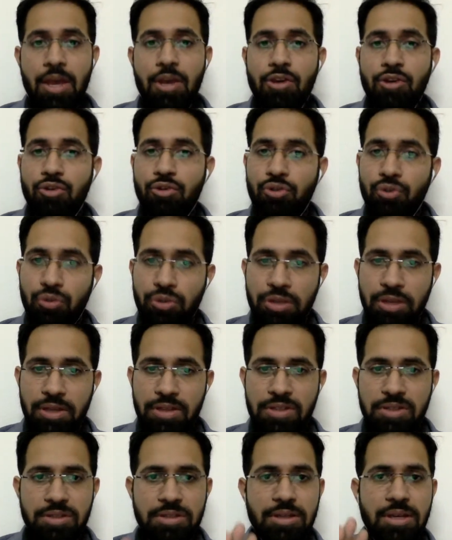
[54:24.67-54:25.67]
You do
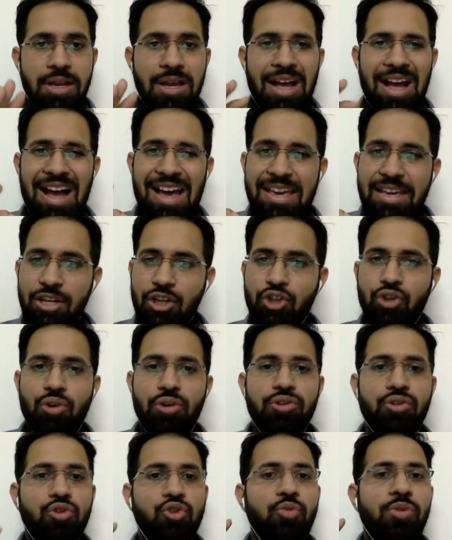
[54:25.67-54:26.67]
this, I
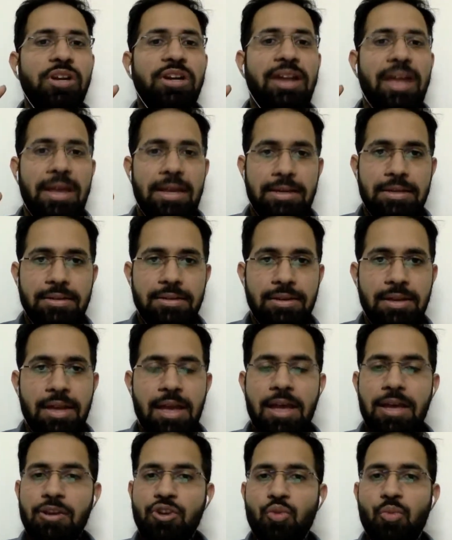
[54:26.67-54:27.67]
assure you, you will rank.
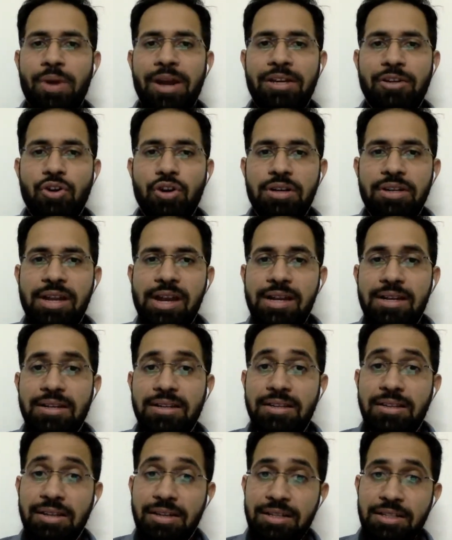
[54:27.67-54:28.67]
You might not
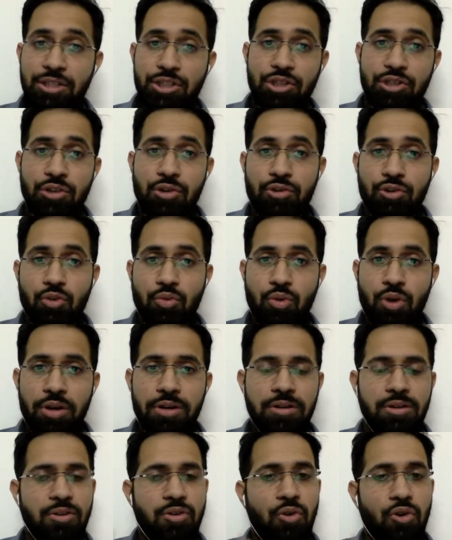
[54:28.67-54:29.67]
get the institute you
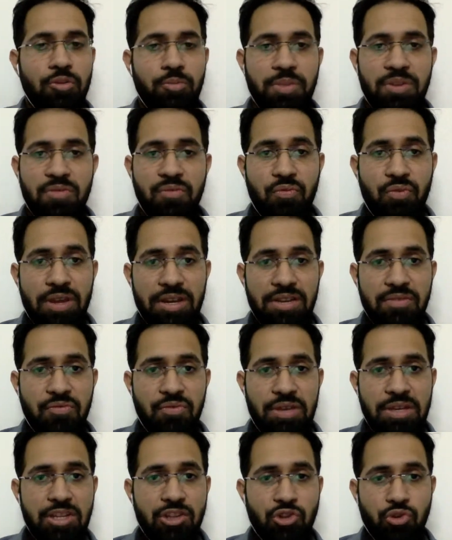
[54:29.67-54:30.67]
want. Don't be very,
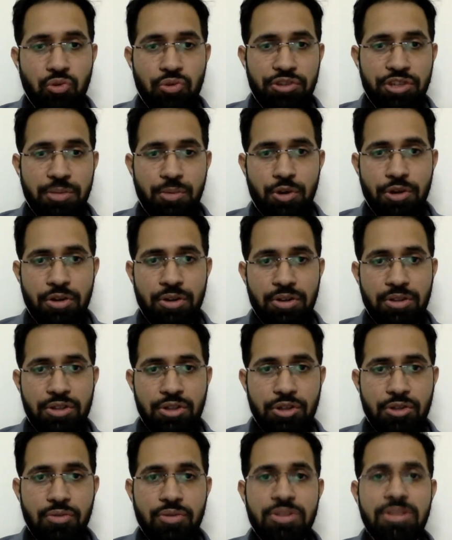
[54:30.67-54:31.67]
very choosy about your
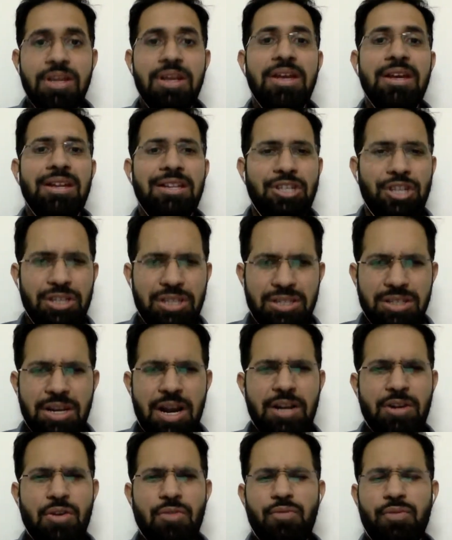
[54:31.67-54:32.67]
institutes. Just
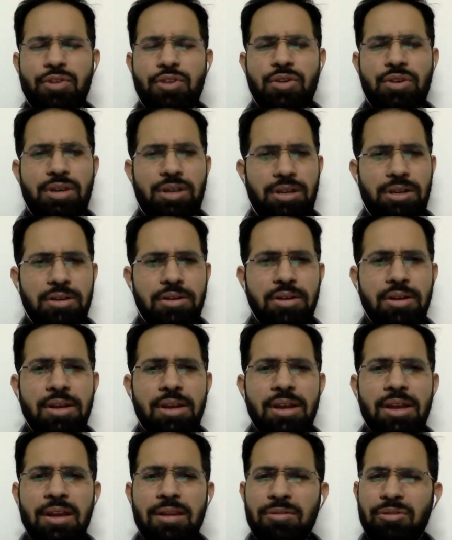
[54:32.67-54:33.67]
start off with your career.
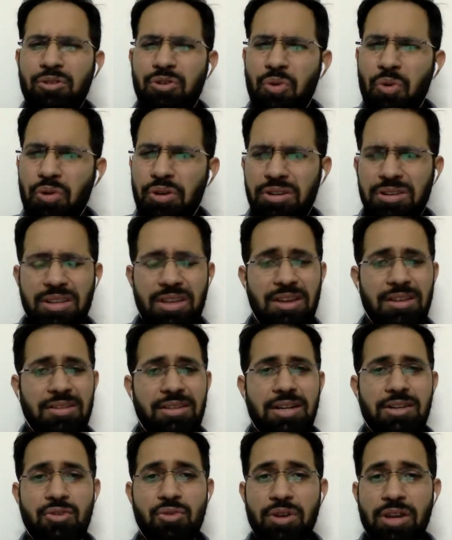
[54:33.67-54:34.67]
Don't think
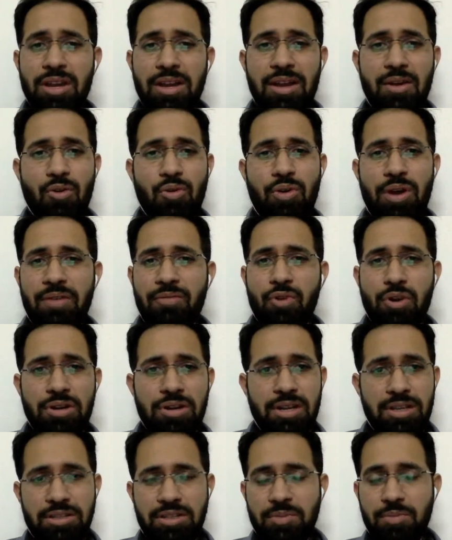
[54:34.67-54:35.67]
that today, oh, I've got
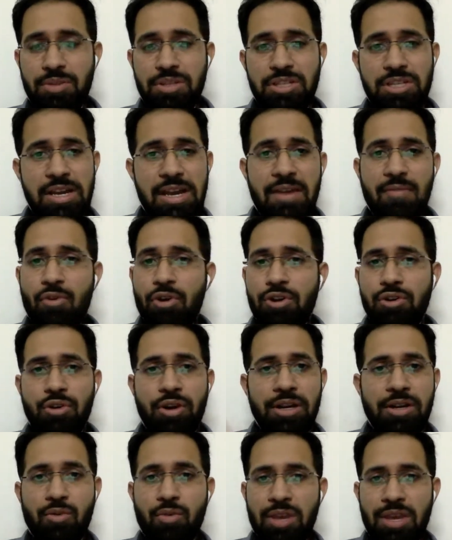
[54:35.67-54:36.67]
an SDPGI, I wanted to
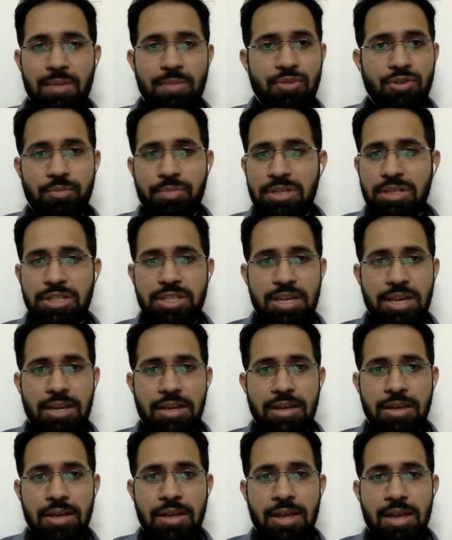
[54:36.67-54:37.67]
get to AIIMS or PGI.